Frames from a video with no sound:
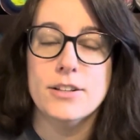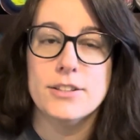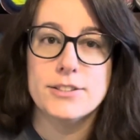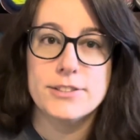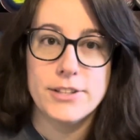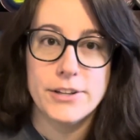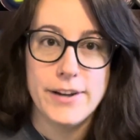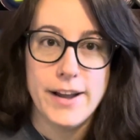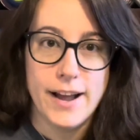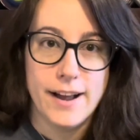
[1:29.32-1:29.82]

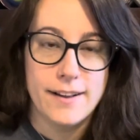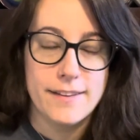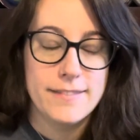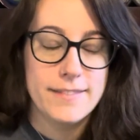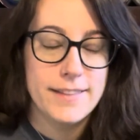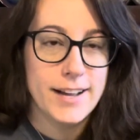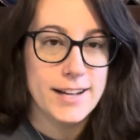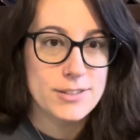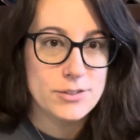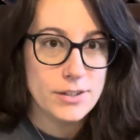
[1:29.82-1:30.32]
So yeah,
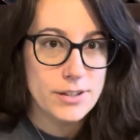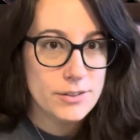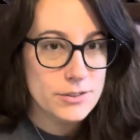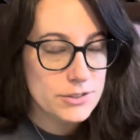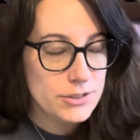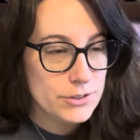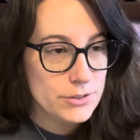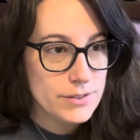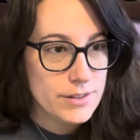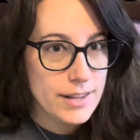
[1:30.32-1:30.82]
that's what I was
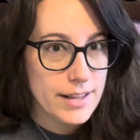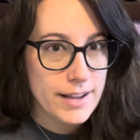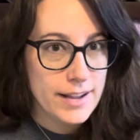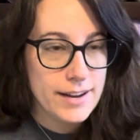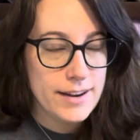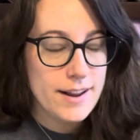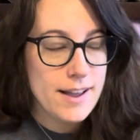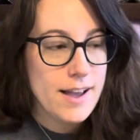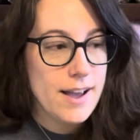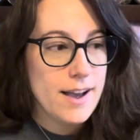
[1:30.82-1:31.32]
doing
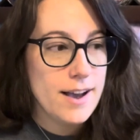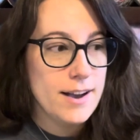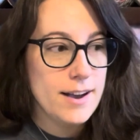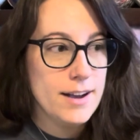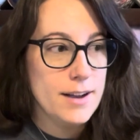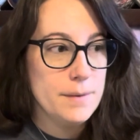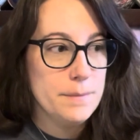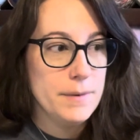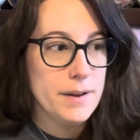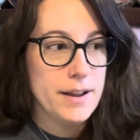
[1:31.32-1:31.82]
then.
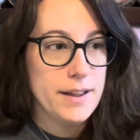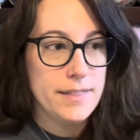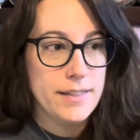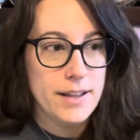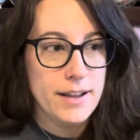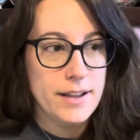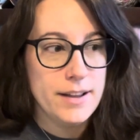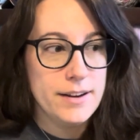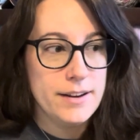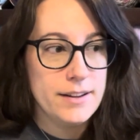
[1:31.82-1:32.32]
Um, and
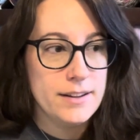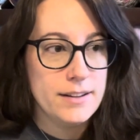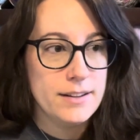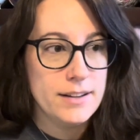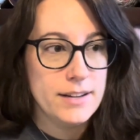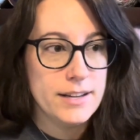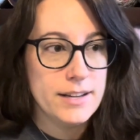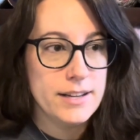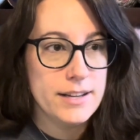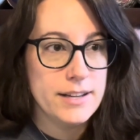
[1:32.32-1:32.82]
then
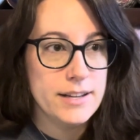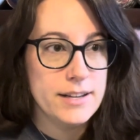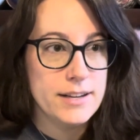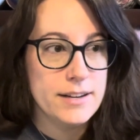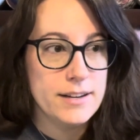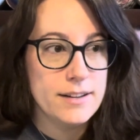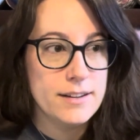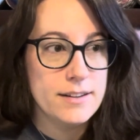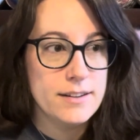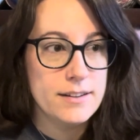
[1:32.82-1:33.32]

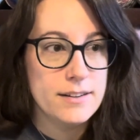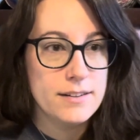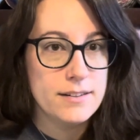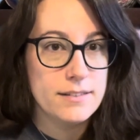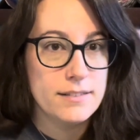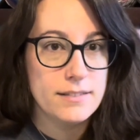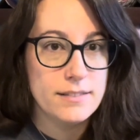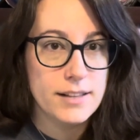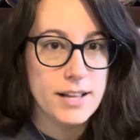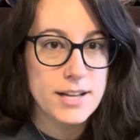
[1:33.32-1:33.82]
in
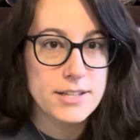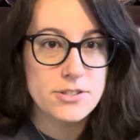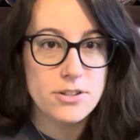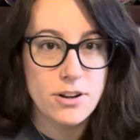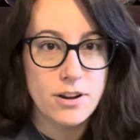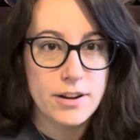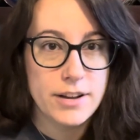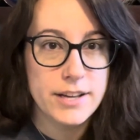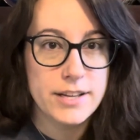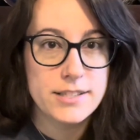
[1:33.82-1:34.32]
last
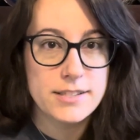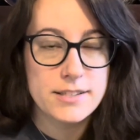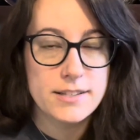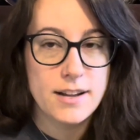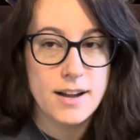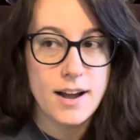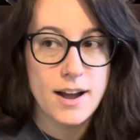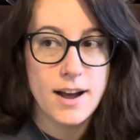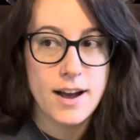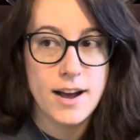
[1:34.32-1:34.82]
August,
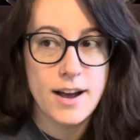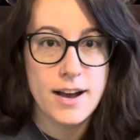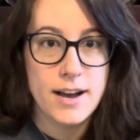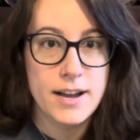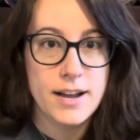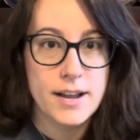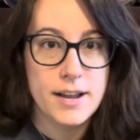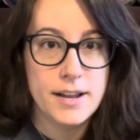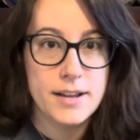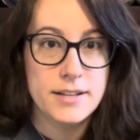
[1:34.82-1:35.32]

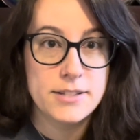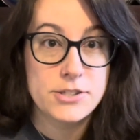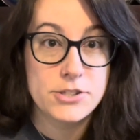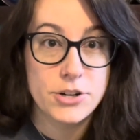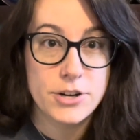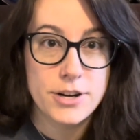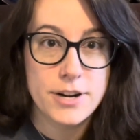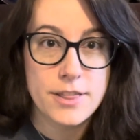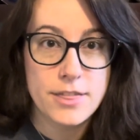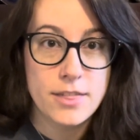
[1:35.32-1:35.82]
I
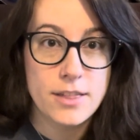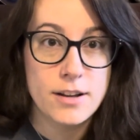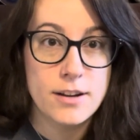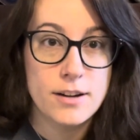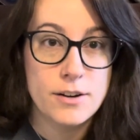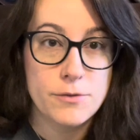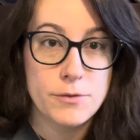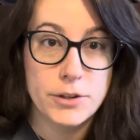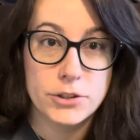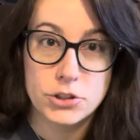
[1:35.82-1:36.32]
started
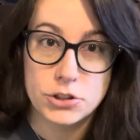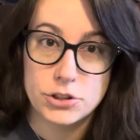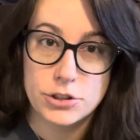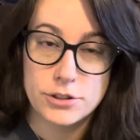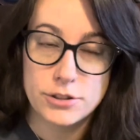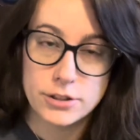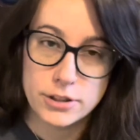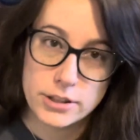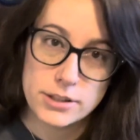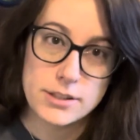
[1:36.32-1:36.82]
the registered
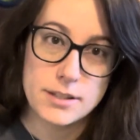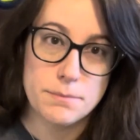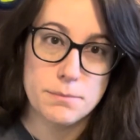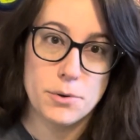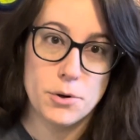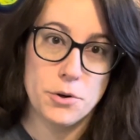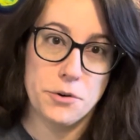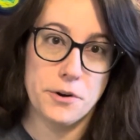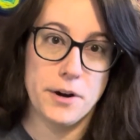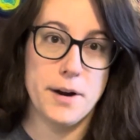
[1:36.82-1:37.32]
nursing
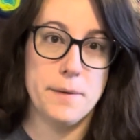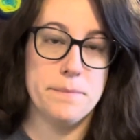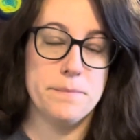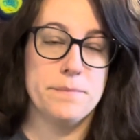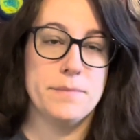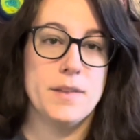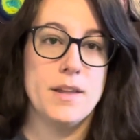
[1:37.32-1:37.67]
program.